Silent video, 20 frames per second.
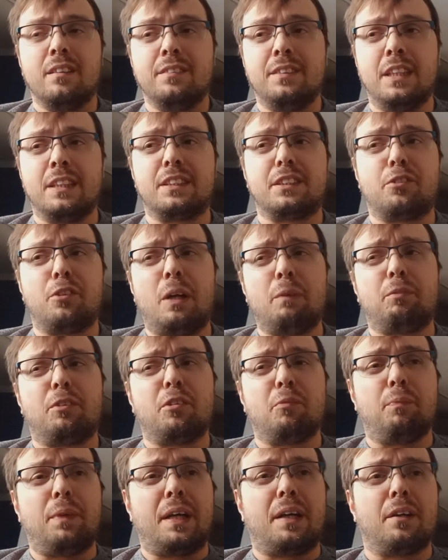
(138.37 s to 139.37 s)

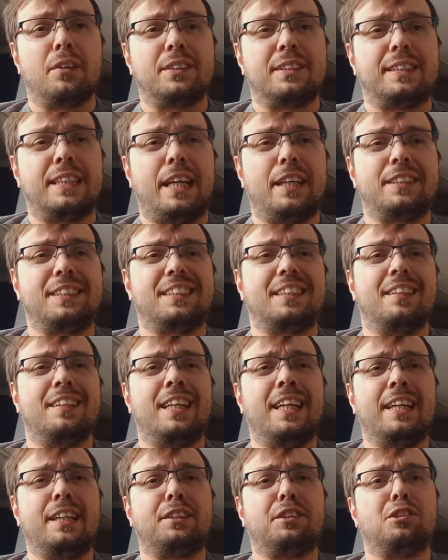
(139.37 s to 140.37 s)
description, because there's a
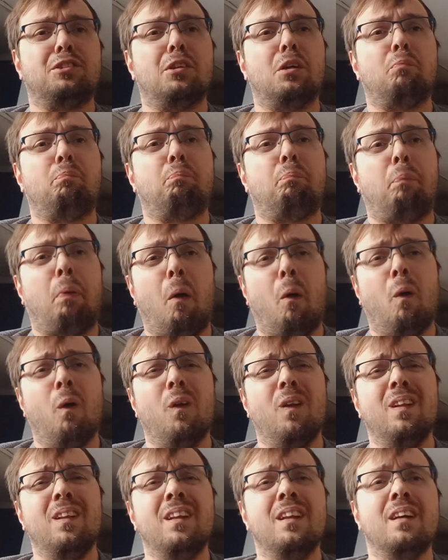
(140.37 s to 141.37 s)
link to a
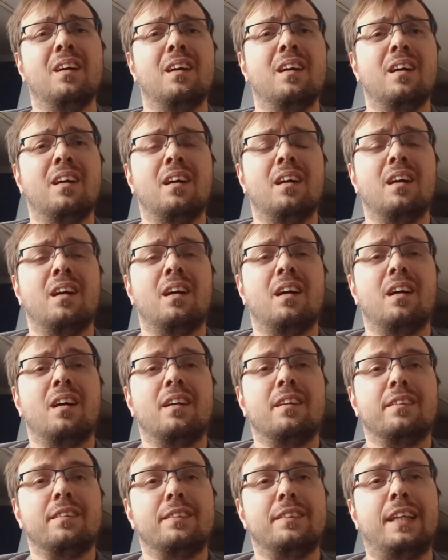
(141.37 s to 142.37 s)
poll
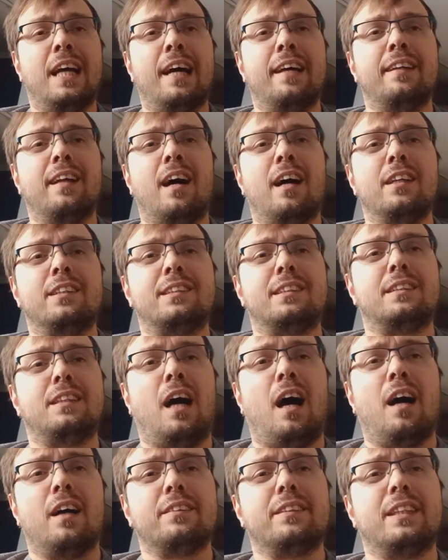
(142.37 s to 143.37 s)
that I
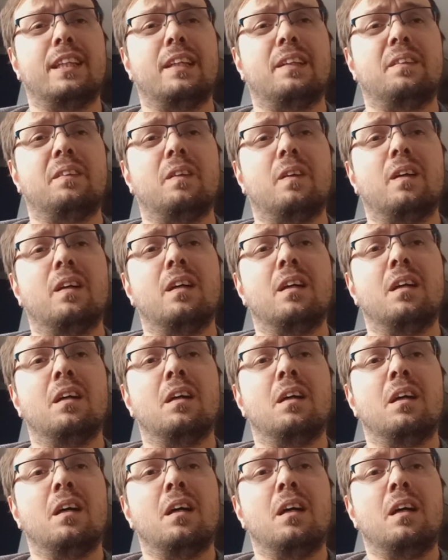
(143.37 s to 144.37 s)
started
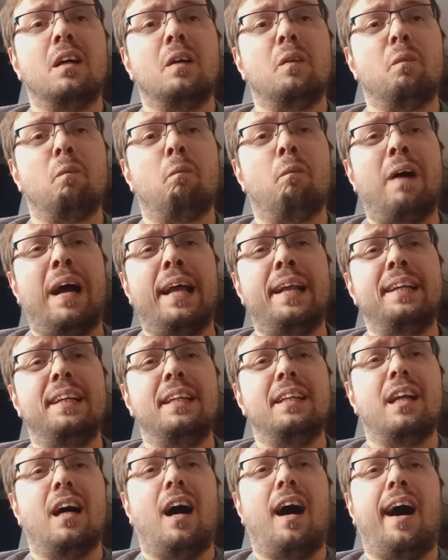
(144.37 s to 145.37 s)

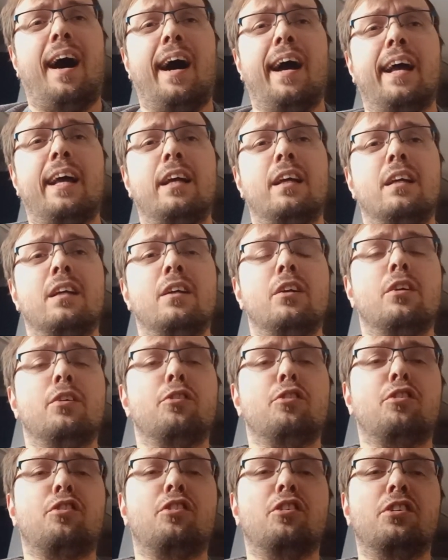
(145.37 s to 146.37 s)
when I
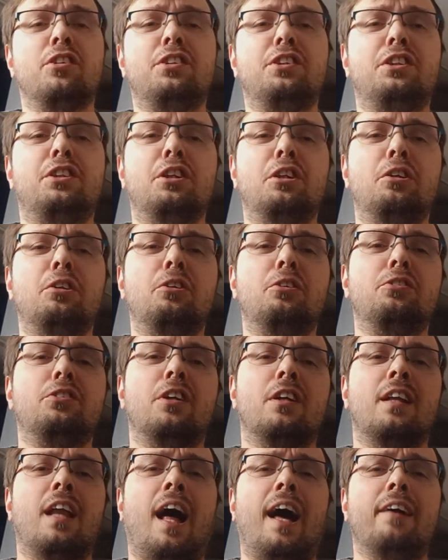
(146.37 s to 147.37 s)
should do
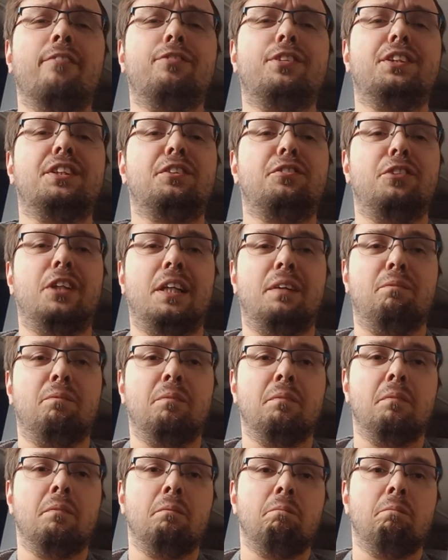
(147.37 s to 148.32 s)
the live stream.